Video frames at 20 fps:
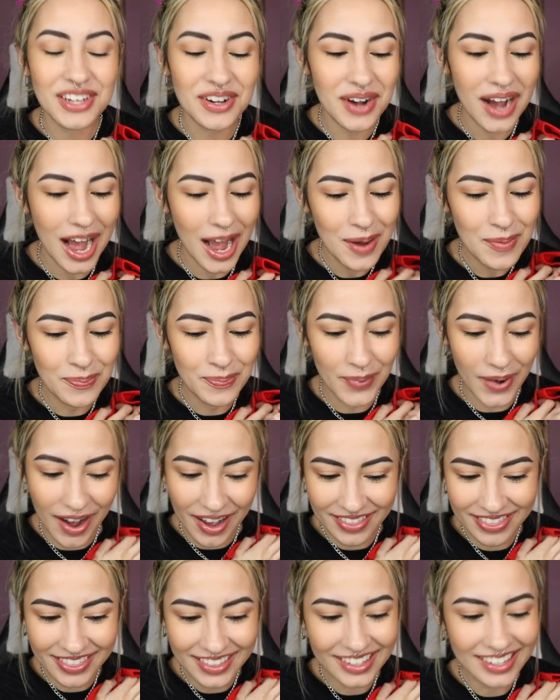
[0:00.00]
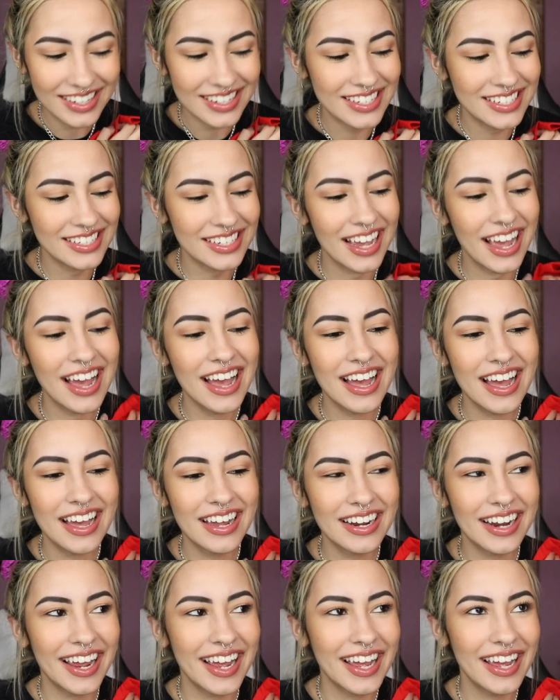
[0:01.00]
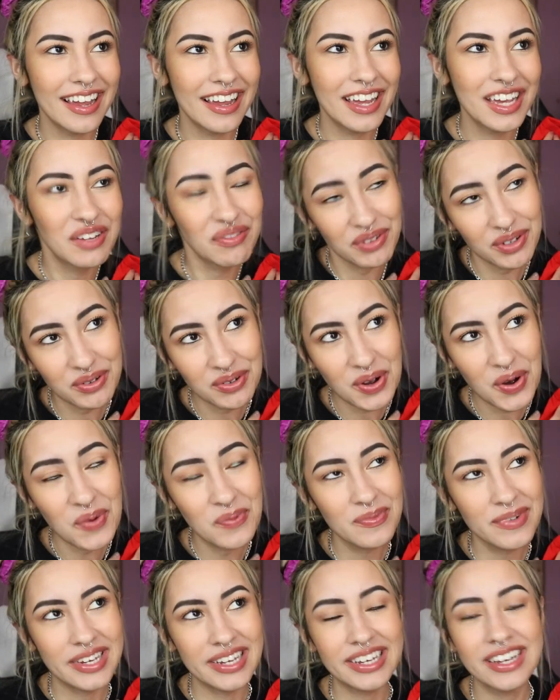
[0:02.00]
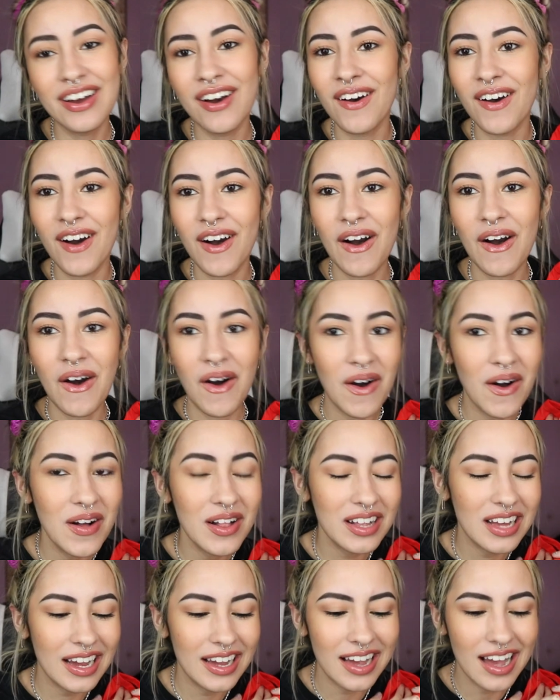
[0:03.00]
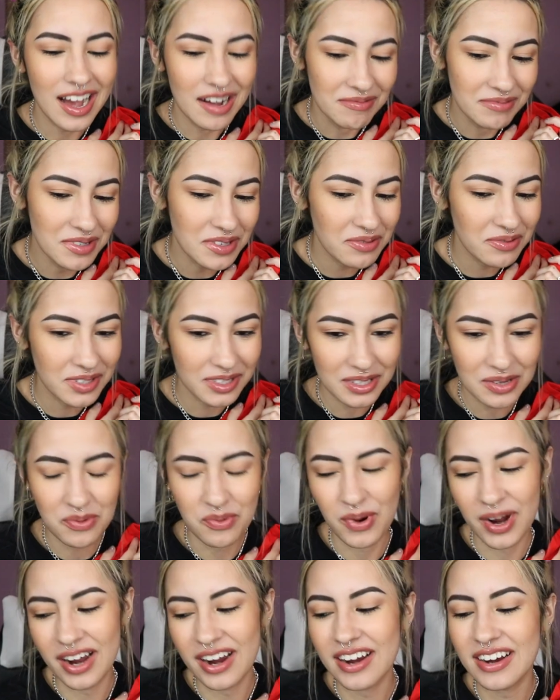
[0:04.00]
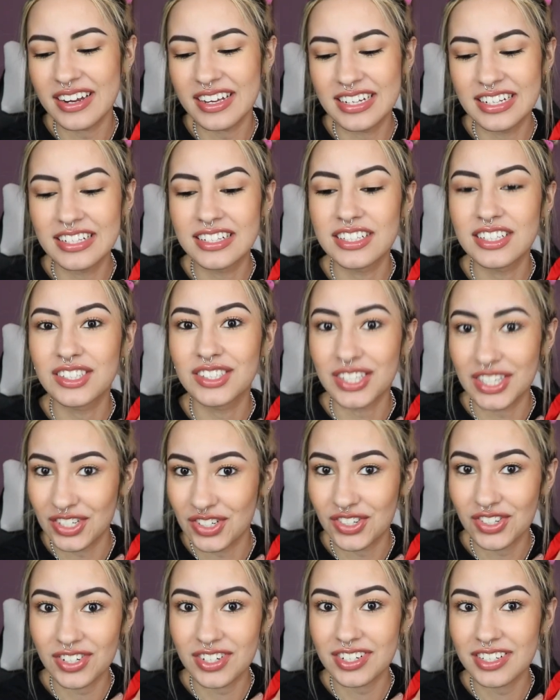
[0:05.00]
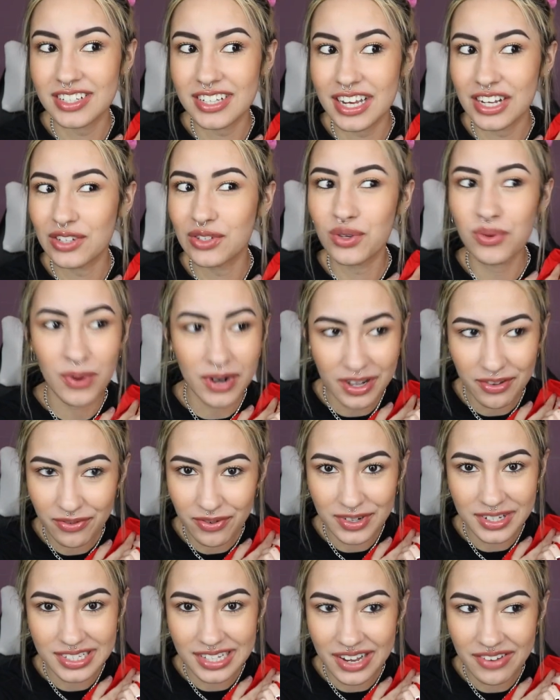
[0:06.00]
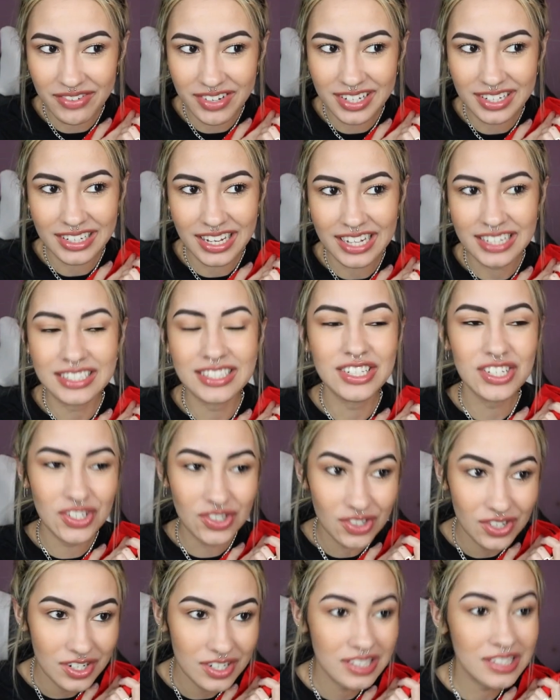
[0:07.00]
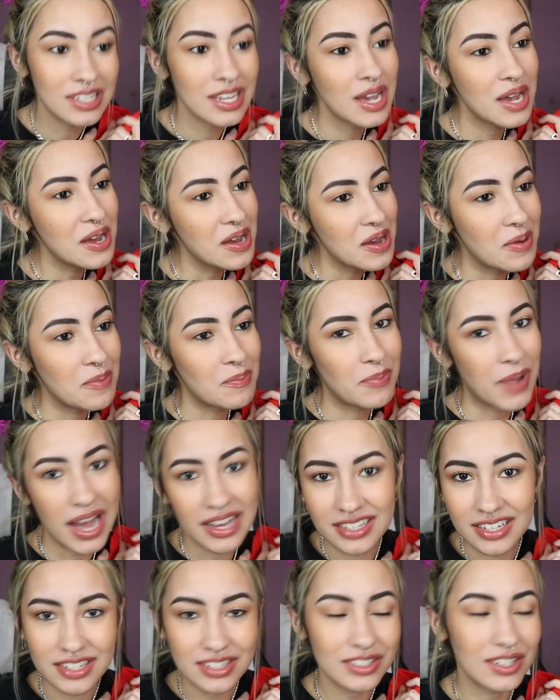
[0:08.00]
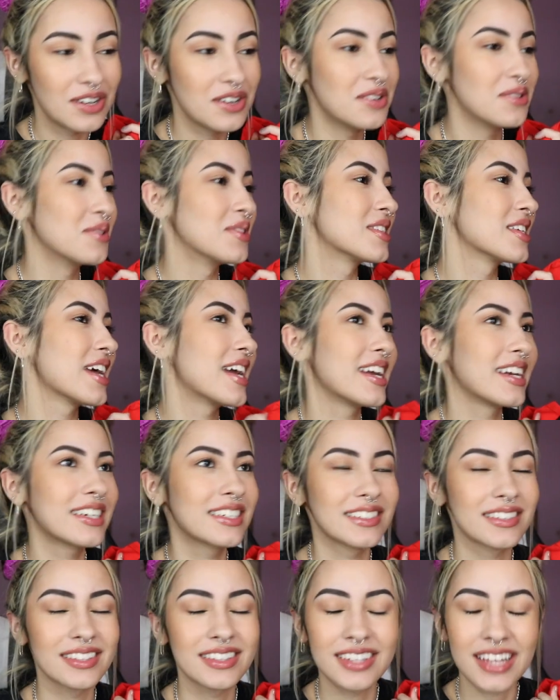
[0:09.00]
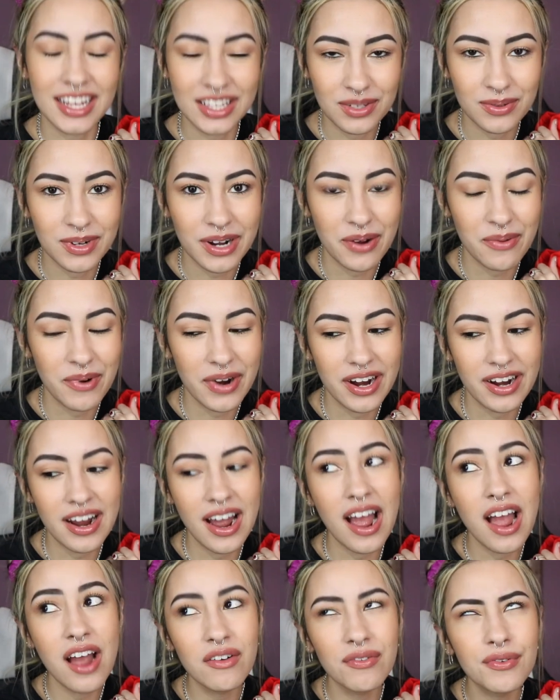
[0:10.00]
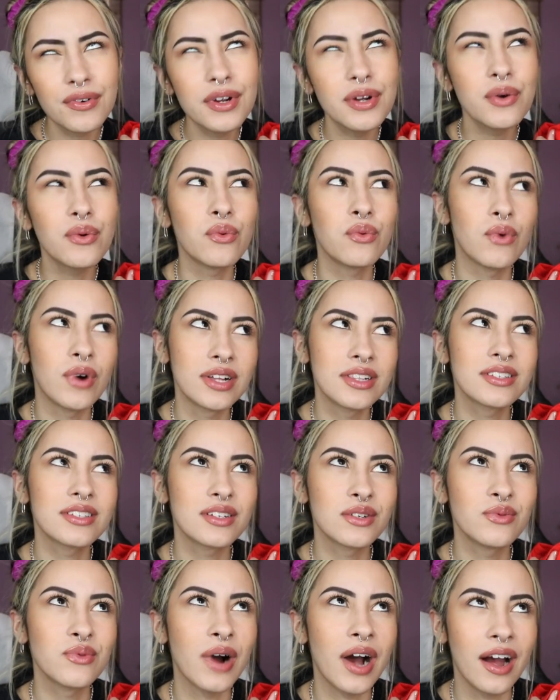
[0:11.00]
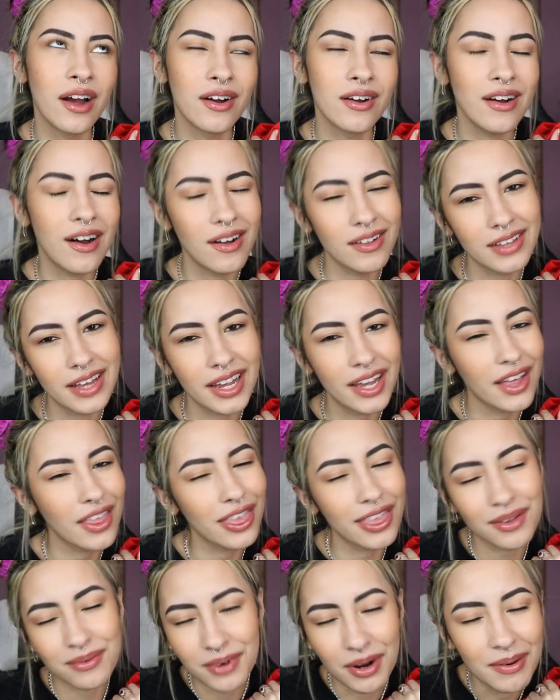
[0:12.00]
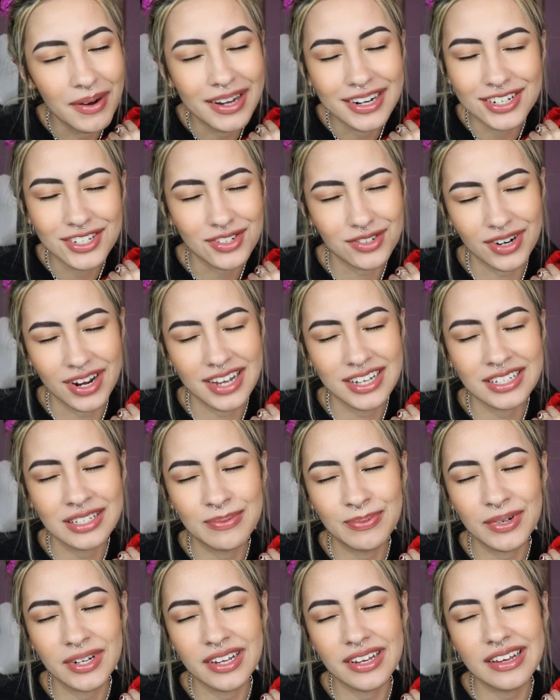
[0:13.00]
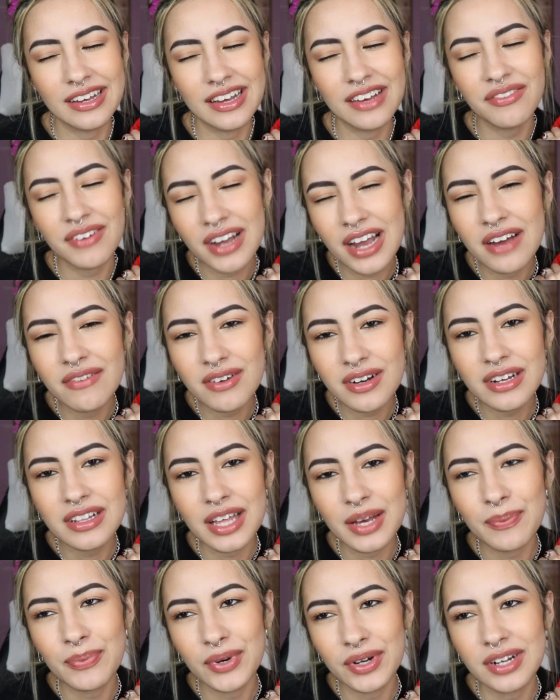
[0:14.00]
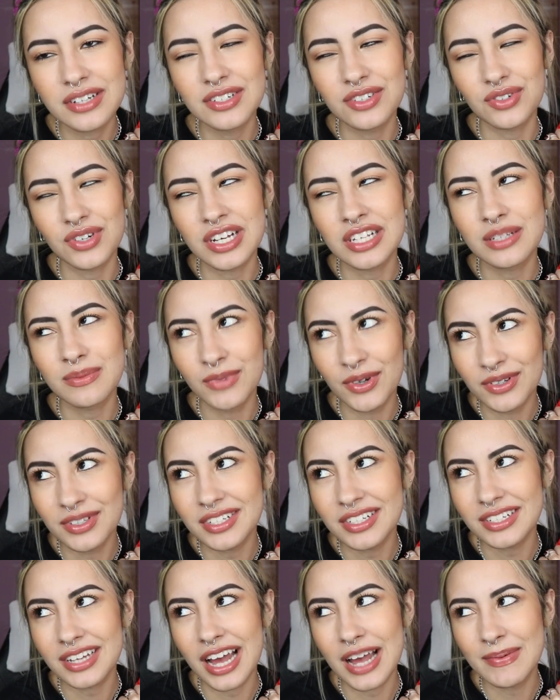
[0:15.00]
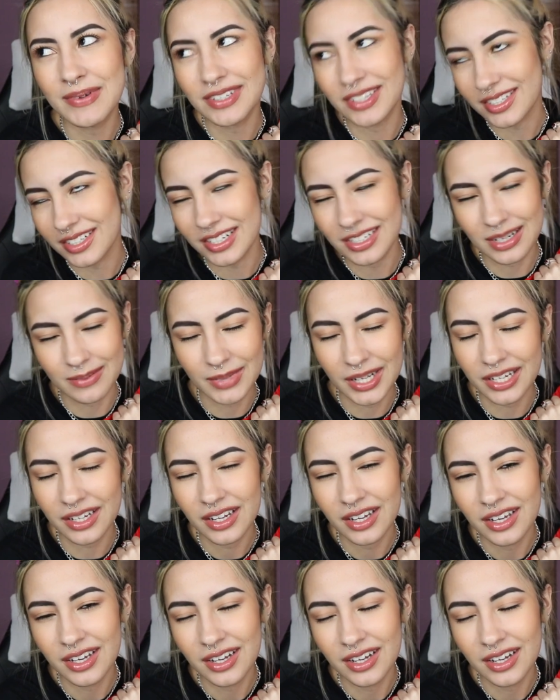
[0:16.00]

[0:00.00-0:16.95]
So I bought this and if you know me, all I ever really wear is t-shirts like 24 7. Like t-shirts, baggy clothes, like that's what I wear. Every once in a while, I'll like throw on a dress. But if I ever like put on a dress most of the time, it's just cause I'm like,